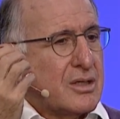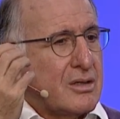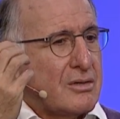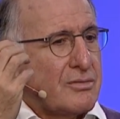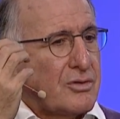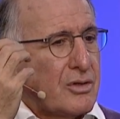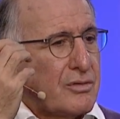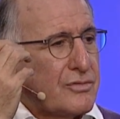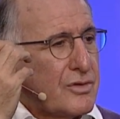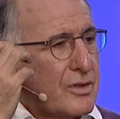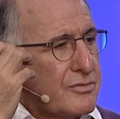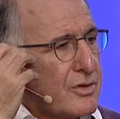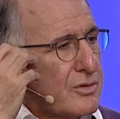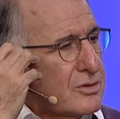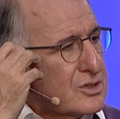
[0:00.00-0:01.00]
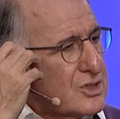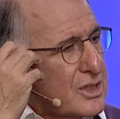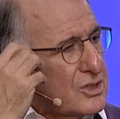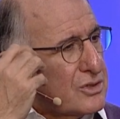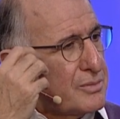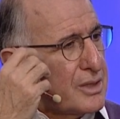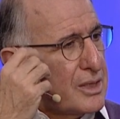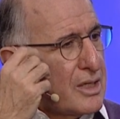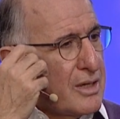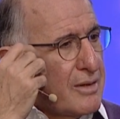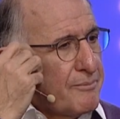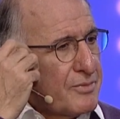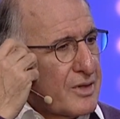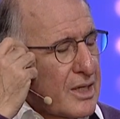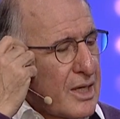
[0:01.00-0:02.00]
of, of, of the Lord saying to me,
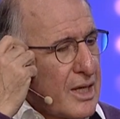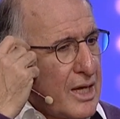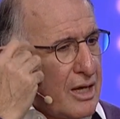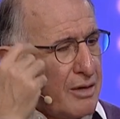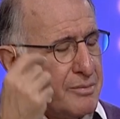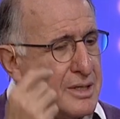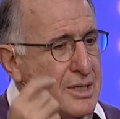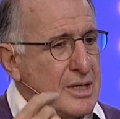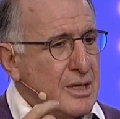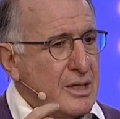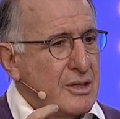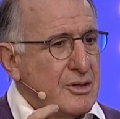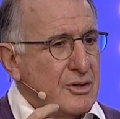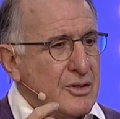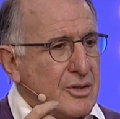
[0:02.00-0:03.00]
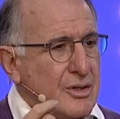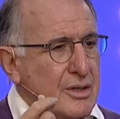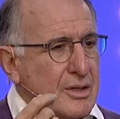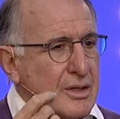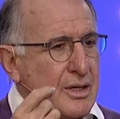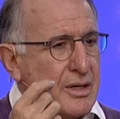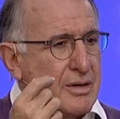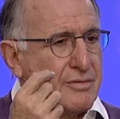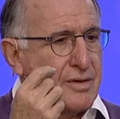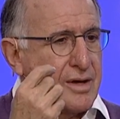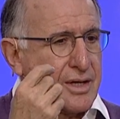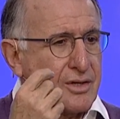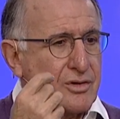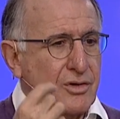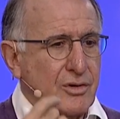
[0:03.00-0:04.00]
How many have
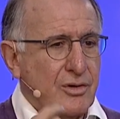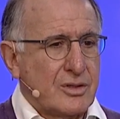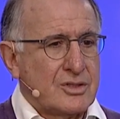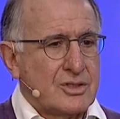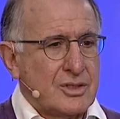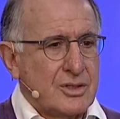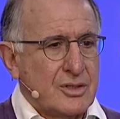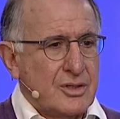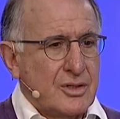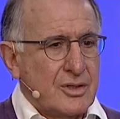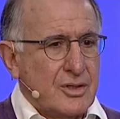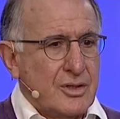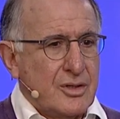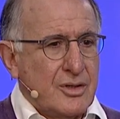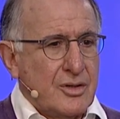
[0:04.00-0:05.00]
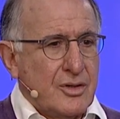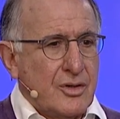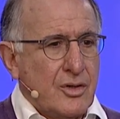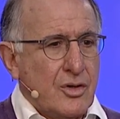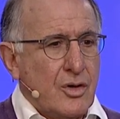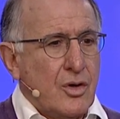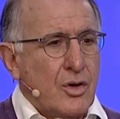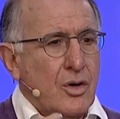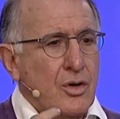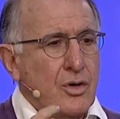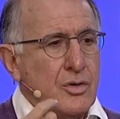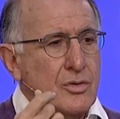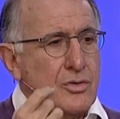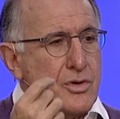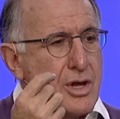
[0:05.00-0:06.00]
I got
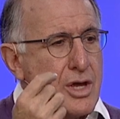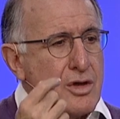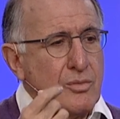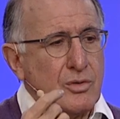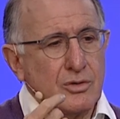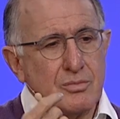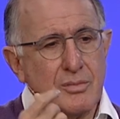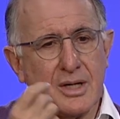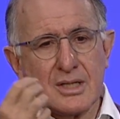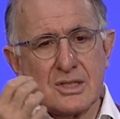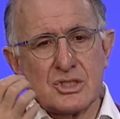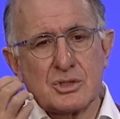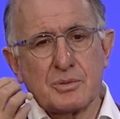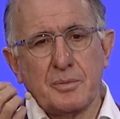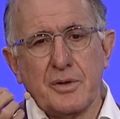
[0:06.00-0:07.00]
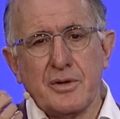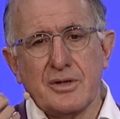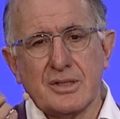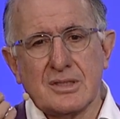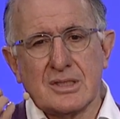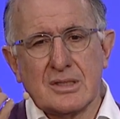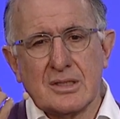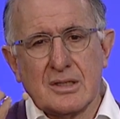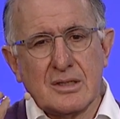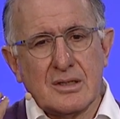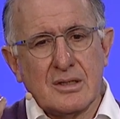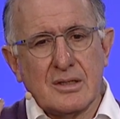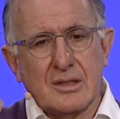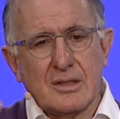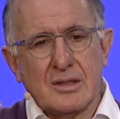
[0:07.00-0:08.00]
who know what my spirit
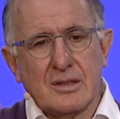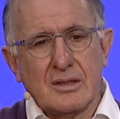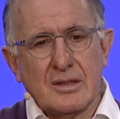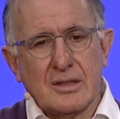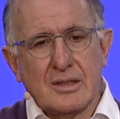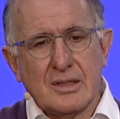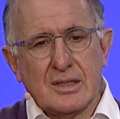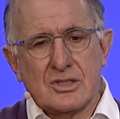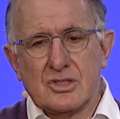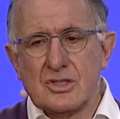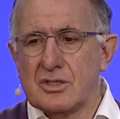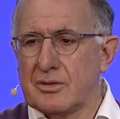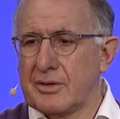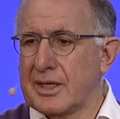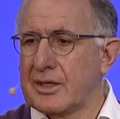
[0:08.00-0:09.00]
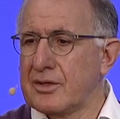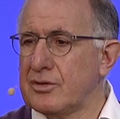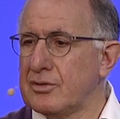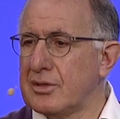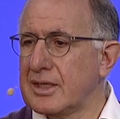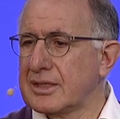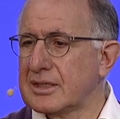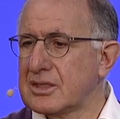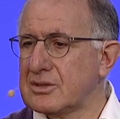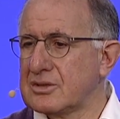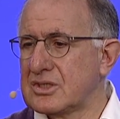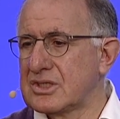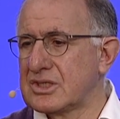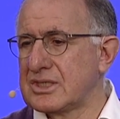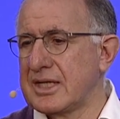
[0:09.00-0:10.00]
is doing who I could
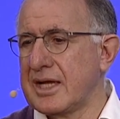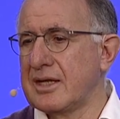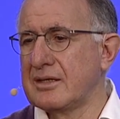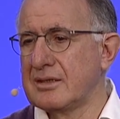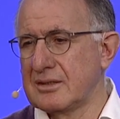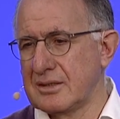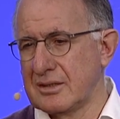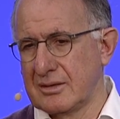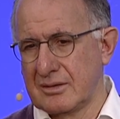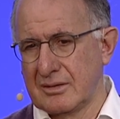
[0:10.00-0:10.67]
send.